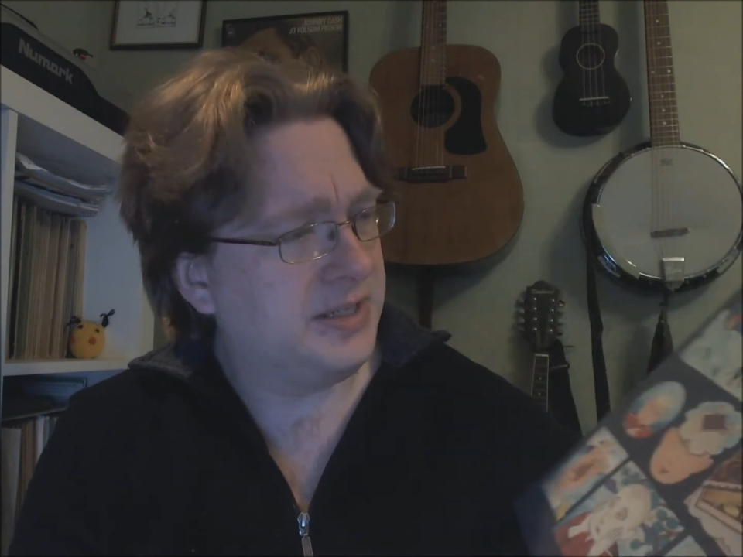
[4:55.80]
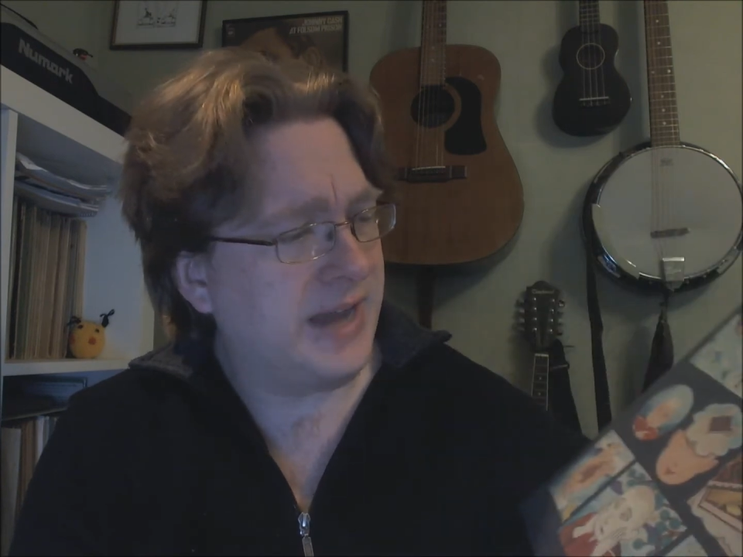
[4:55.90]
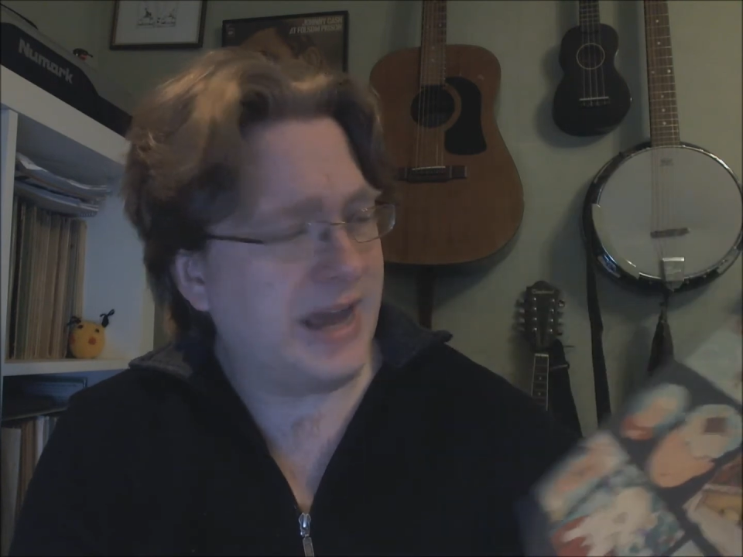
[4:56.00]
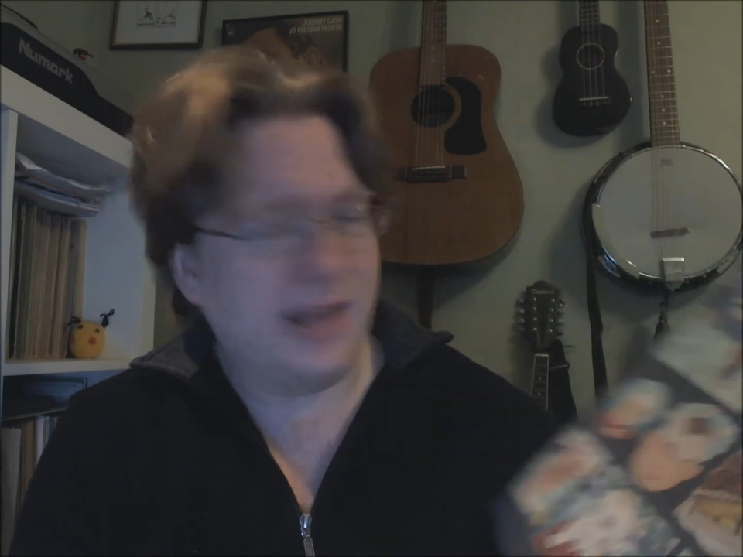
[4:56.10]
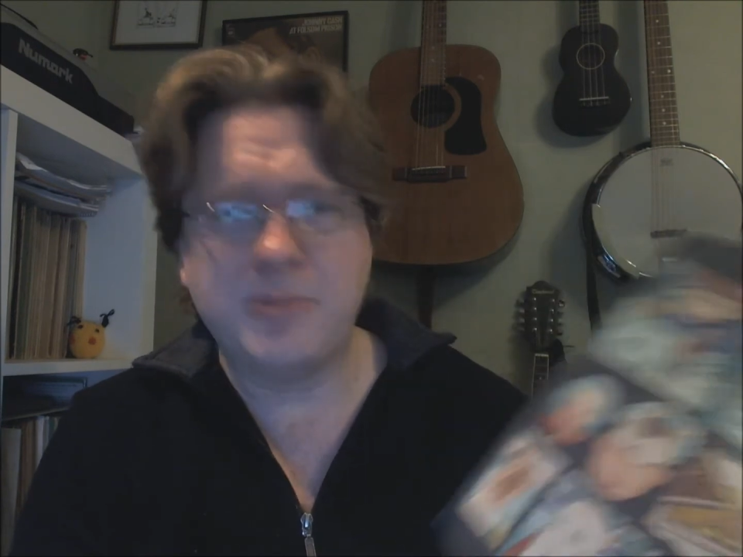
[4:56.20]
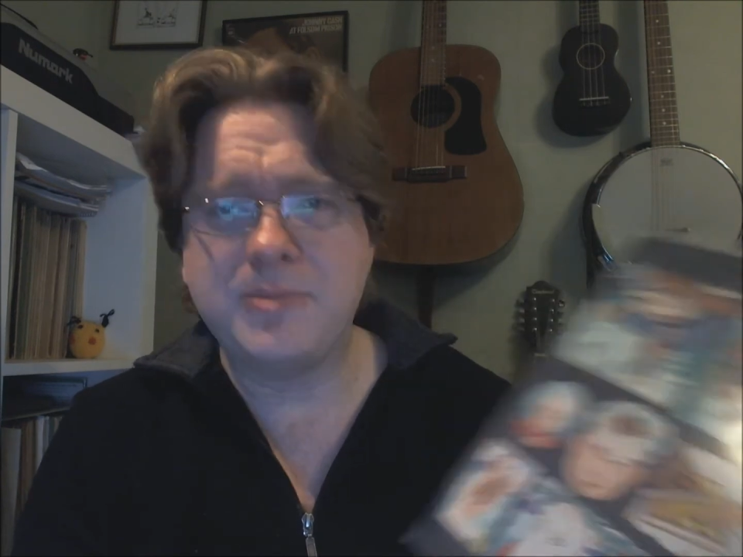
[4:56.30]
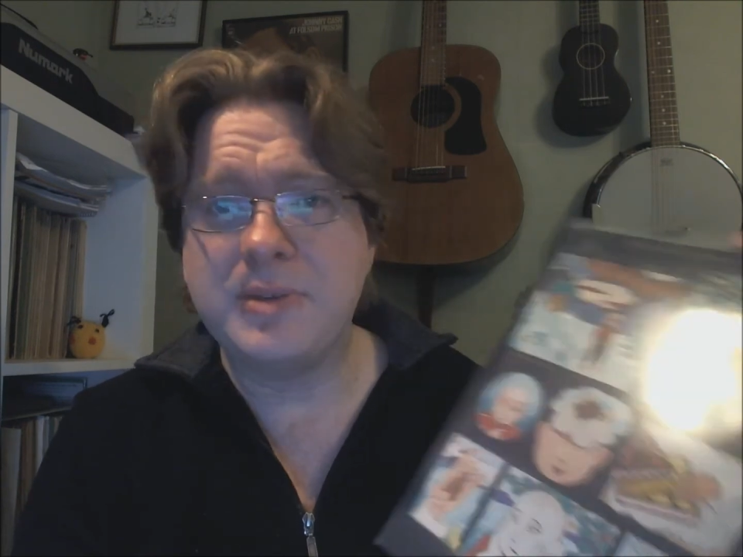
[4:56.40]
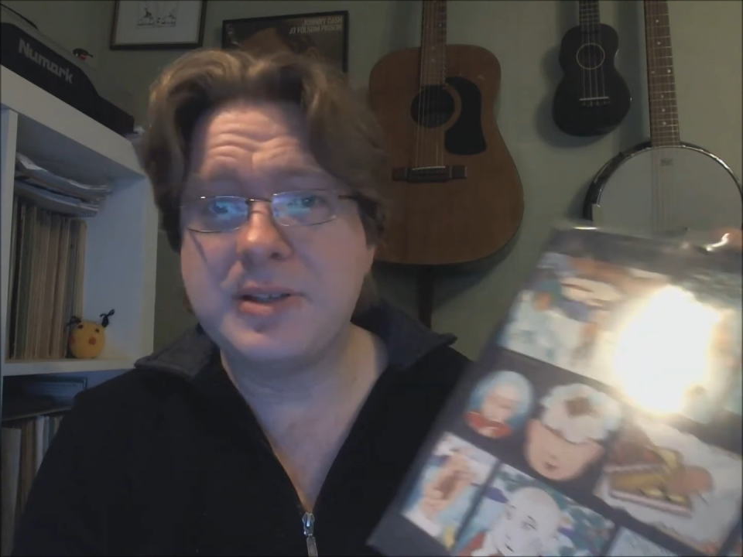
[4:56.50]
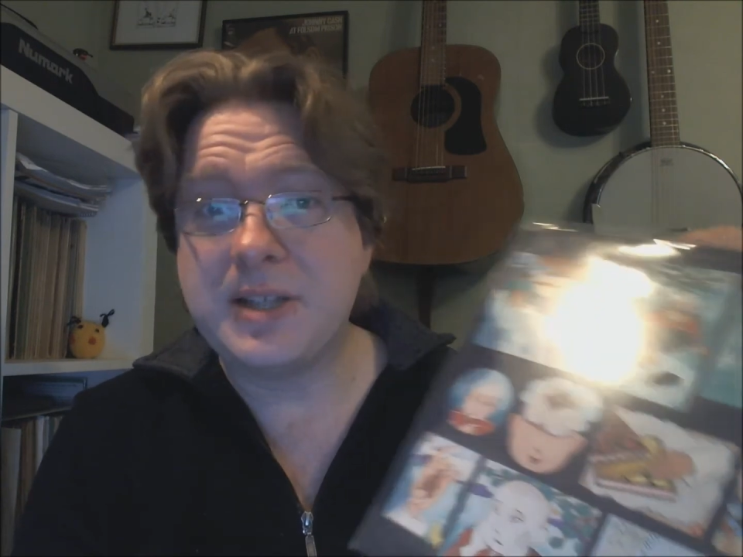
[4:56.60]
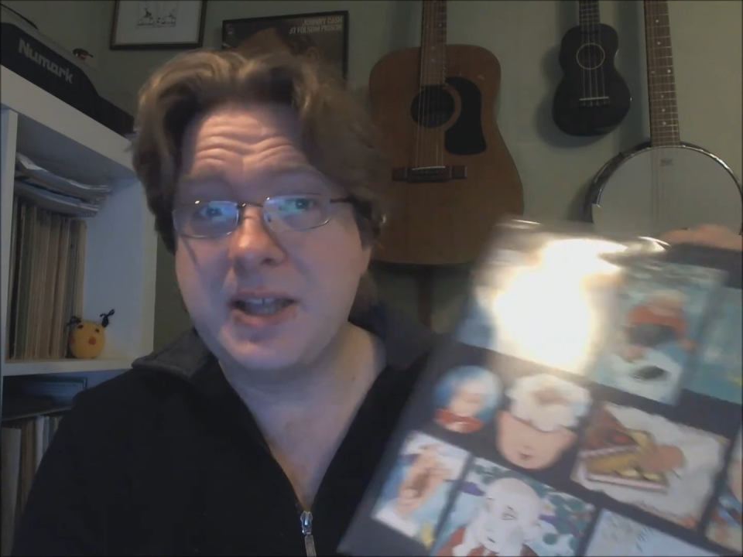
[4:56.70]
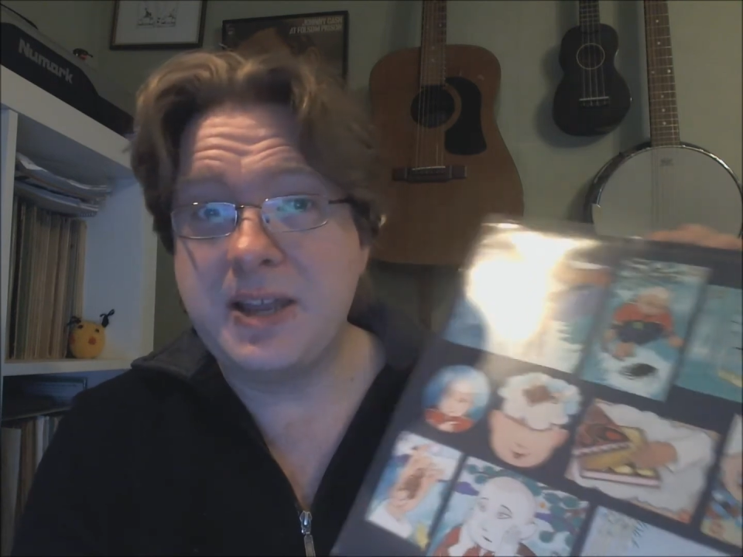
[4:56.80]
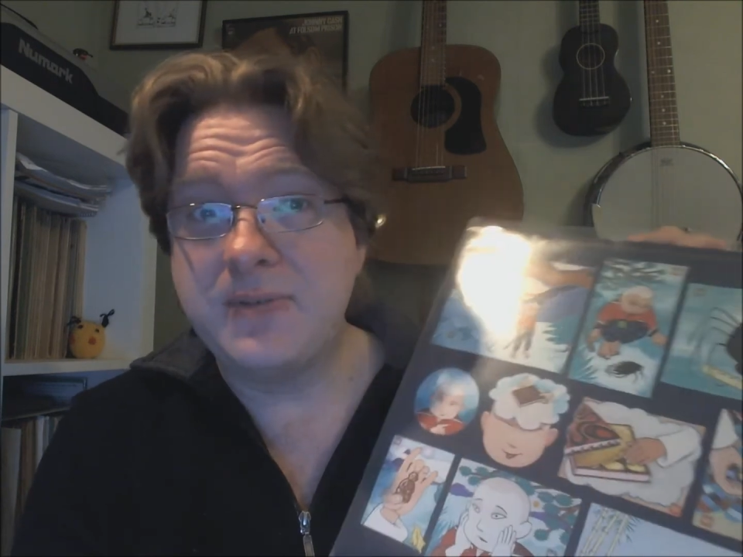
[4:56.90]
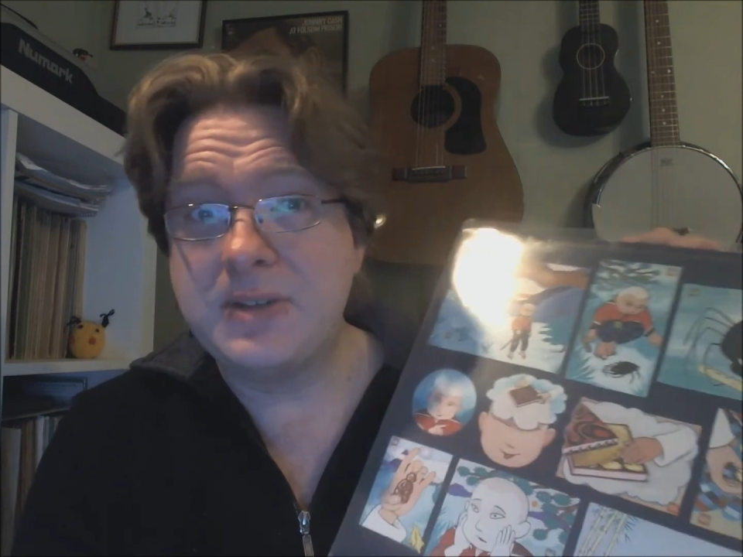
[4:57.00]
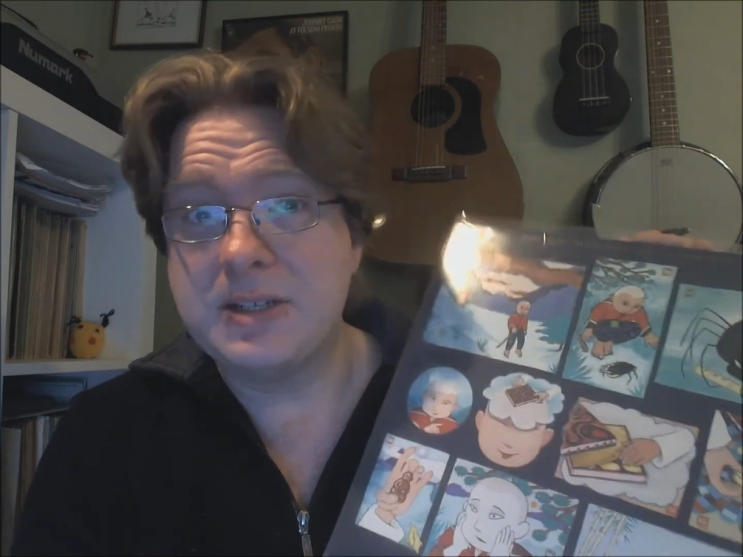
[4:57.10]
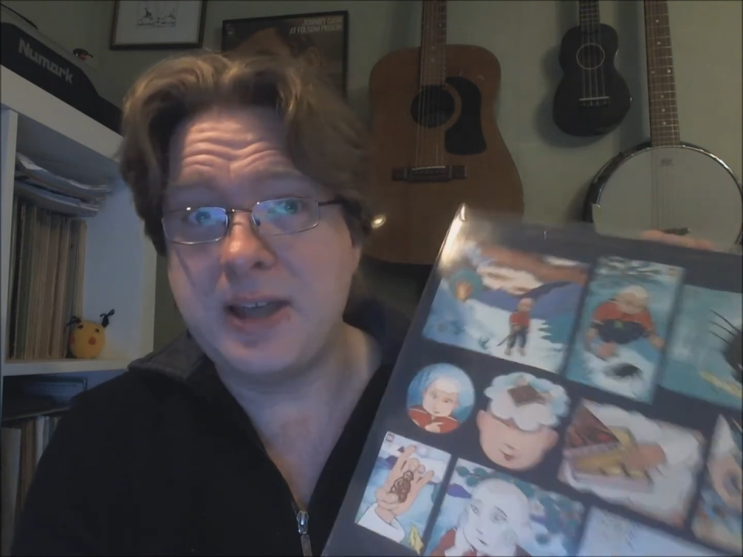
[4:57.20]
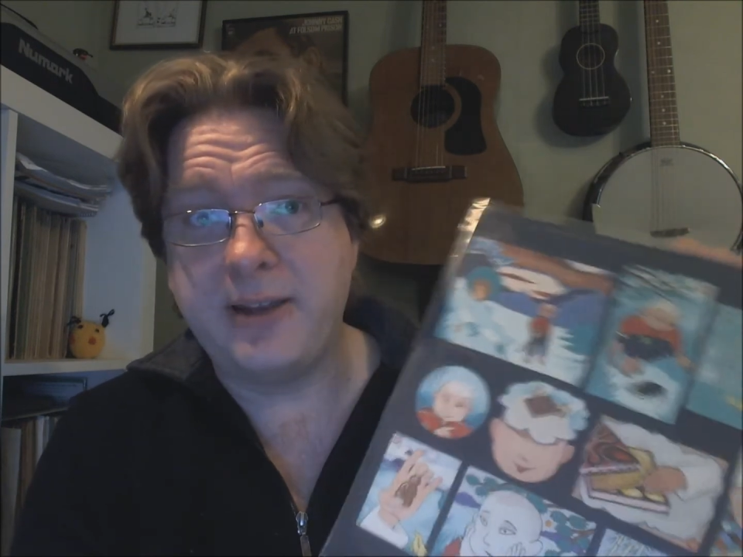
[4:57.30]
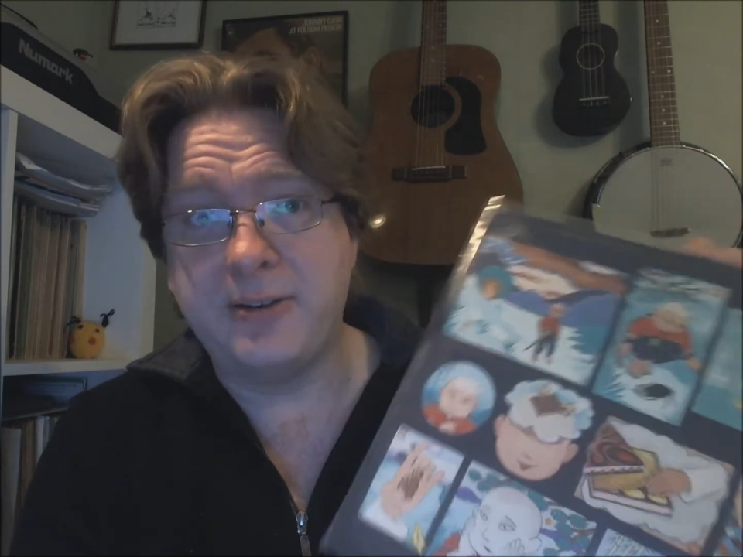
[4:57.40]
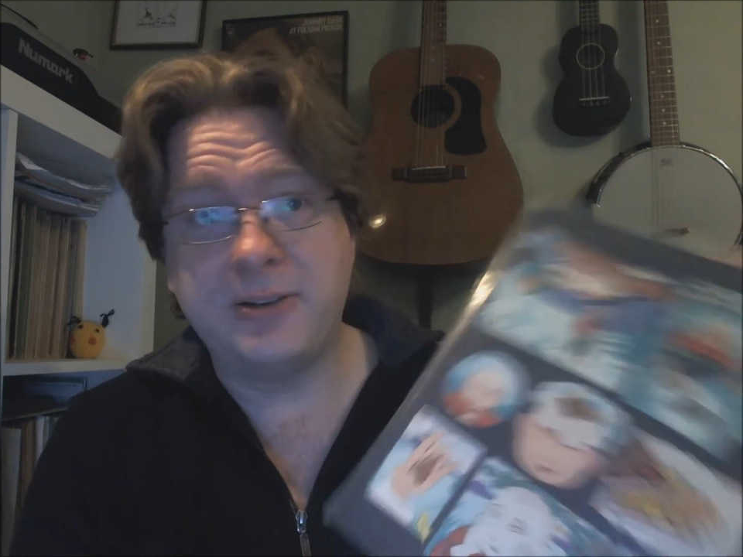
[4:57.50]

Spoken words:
album sleeve design